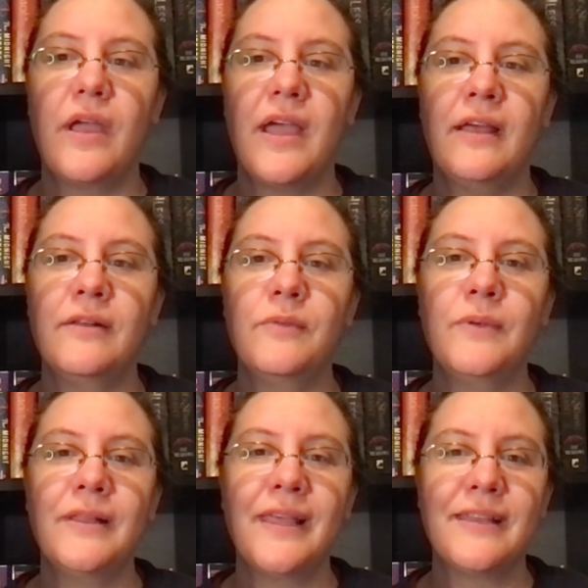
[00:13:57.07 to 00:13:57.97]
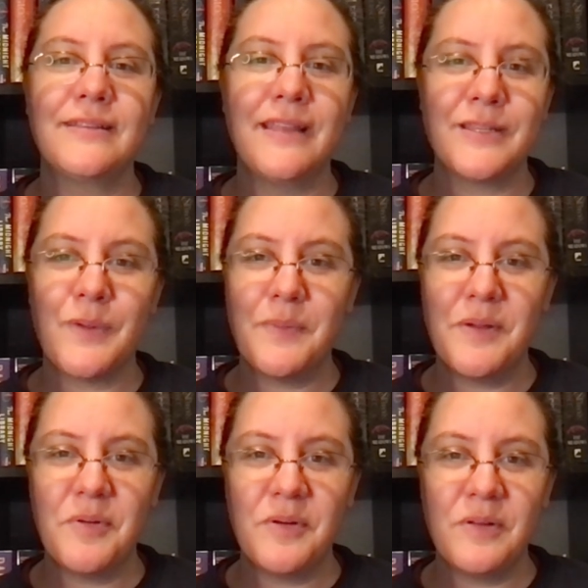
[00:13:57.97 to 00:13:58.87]
And we like, as white
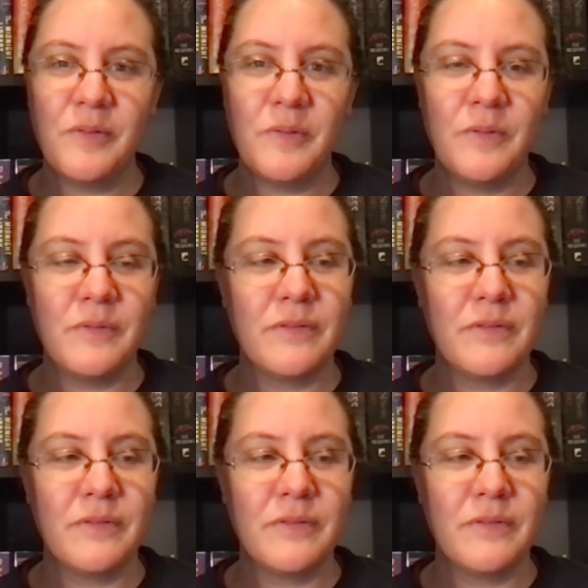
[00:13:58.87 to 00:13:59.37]
people,